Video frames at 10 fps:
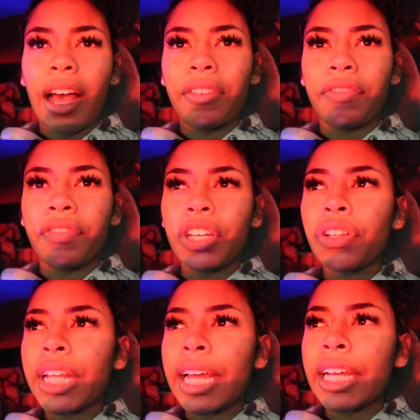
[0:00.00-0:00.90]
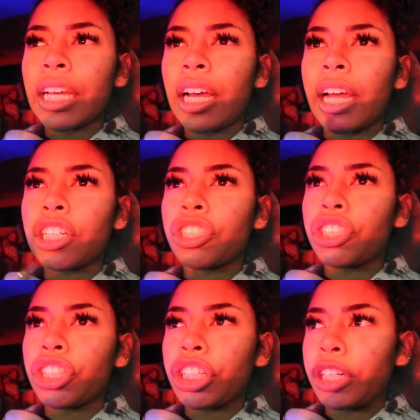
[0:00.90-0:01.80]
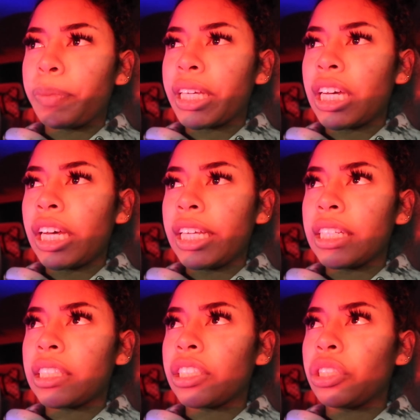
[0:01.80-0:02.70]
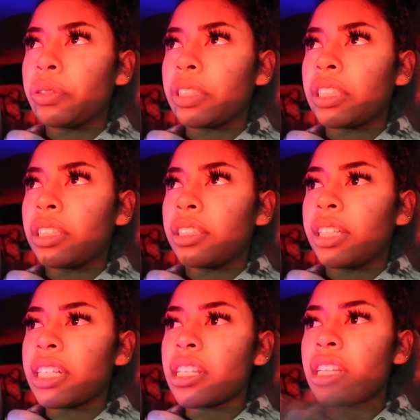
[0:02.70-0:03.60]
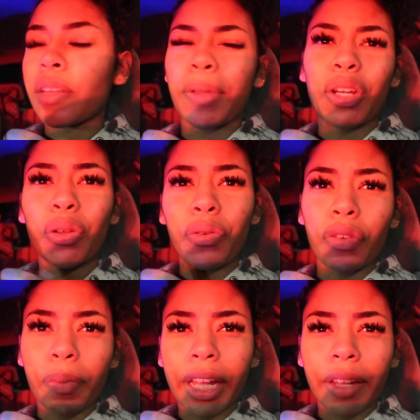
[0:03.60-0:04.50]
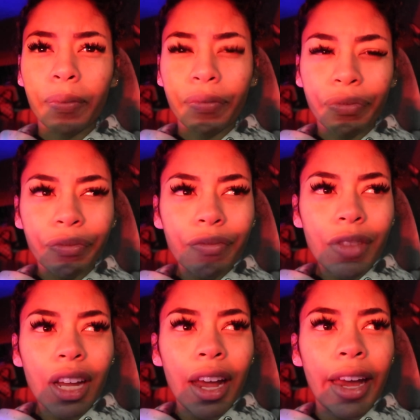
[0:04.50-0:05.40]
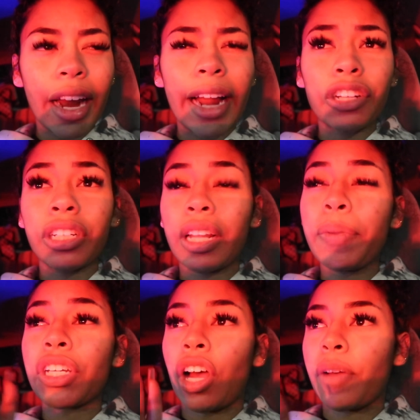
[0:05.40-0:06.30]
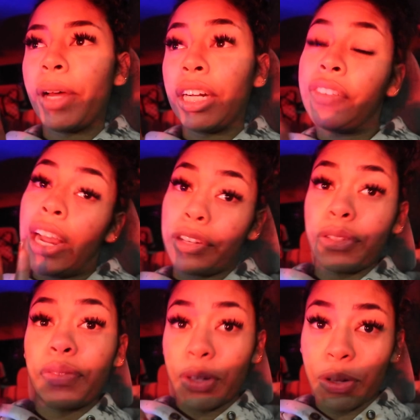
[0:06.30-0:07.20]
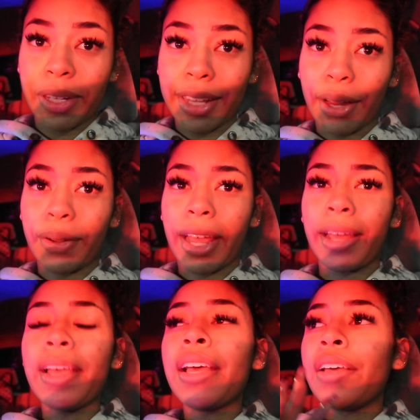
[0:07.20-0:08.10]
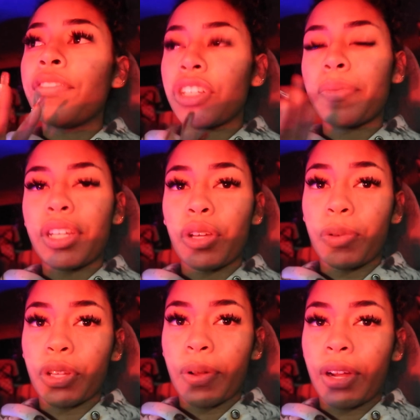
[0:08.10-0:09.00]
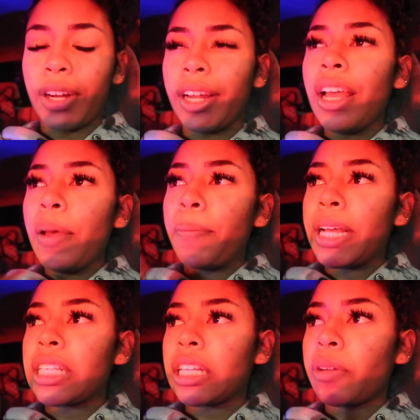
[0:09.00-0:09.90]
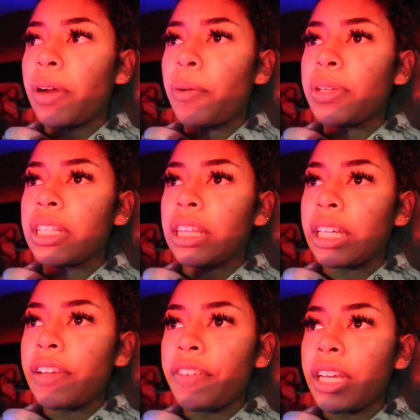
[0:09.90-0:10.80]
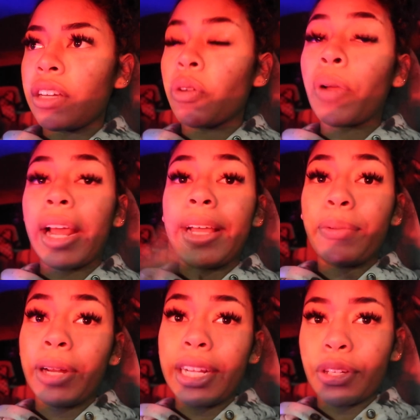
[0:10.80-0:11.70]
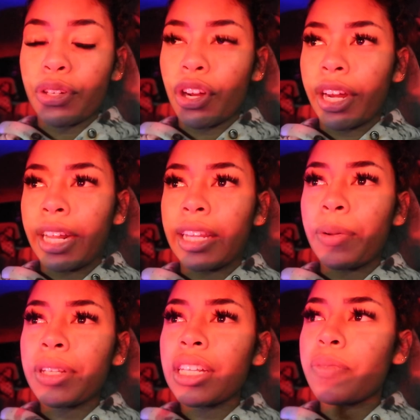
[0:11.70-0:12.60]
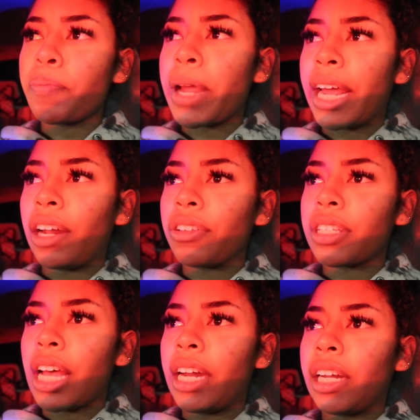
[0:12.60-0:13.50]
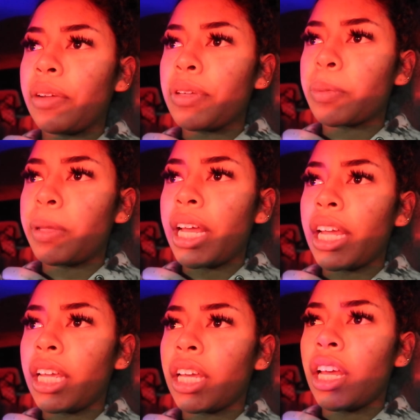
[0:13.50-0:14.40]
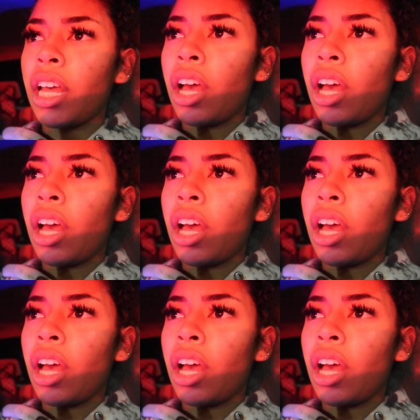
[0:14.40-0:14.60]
I feel like I should because you, this isn't something new for me. And I actually, let me talk about it actually for a quick second, okay? First, let me tell you what's going on. Basically, when I was leaving, or when I went into Target, there was this man outside and he was playing